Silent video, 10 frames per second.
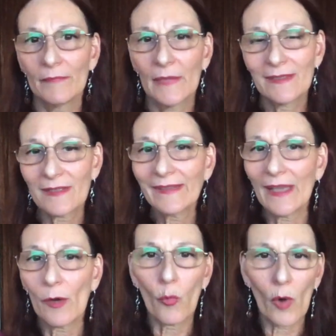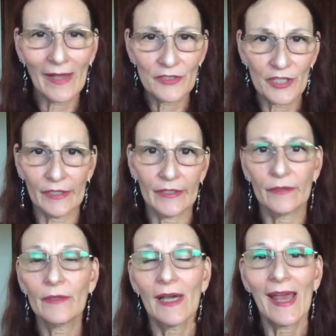It's like they're watching
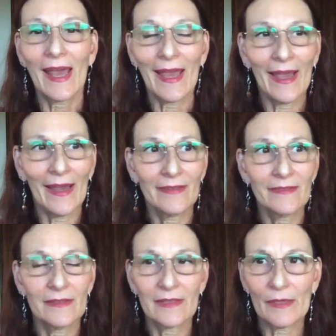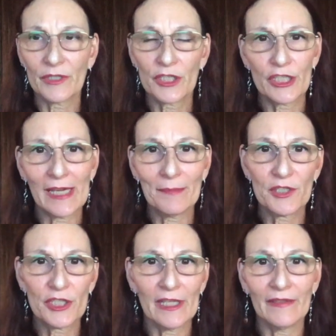you. And they would
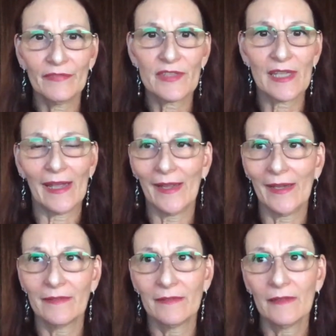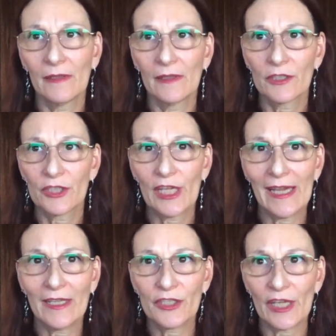shape-shift and
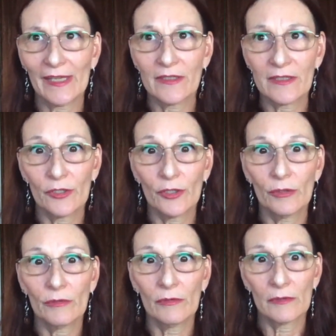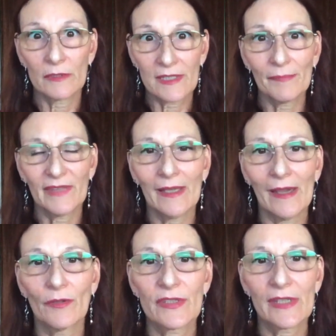change into something
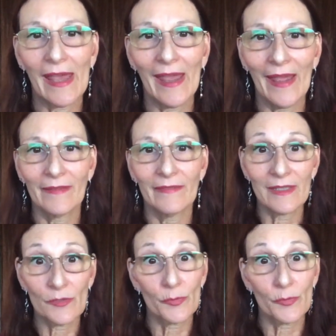else. And this